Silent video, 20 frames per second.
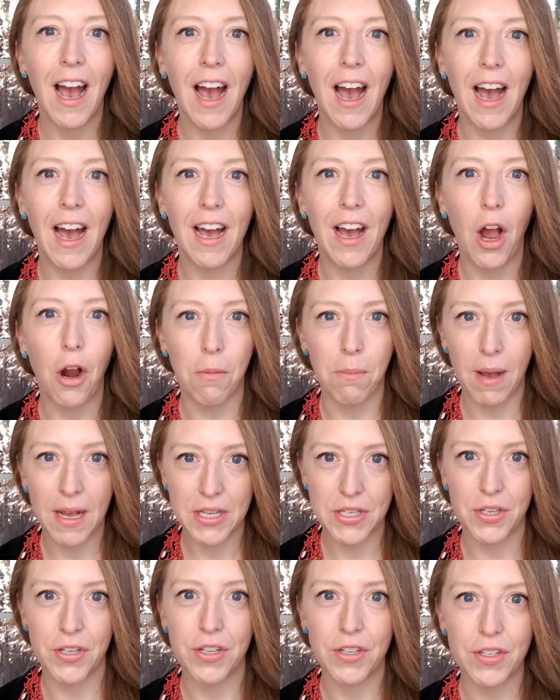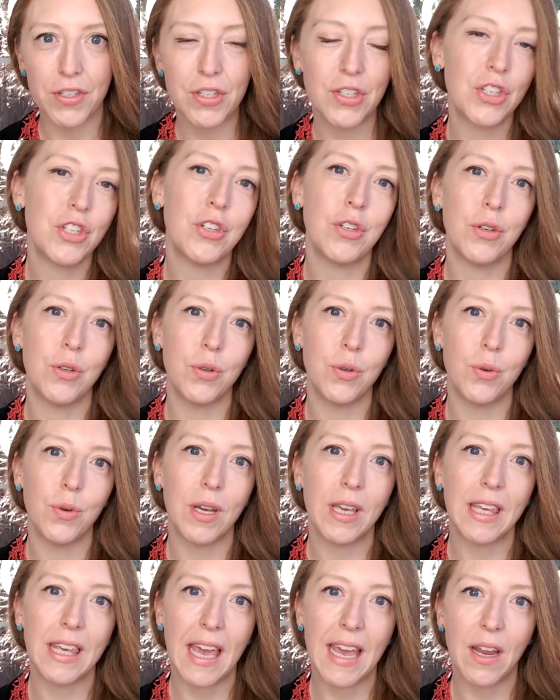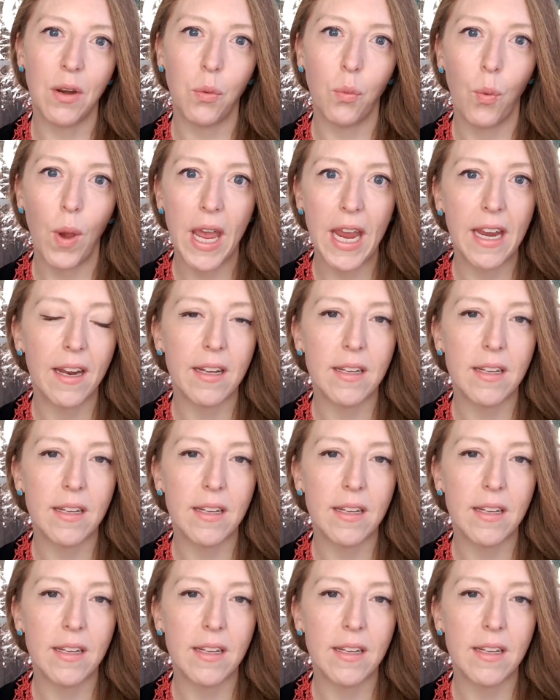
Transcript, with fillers: uh, our muscles to gain weight.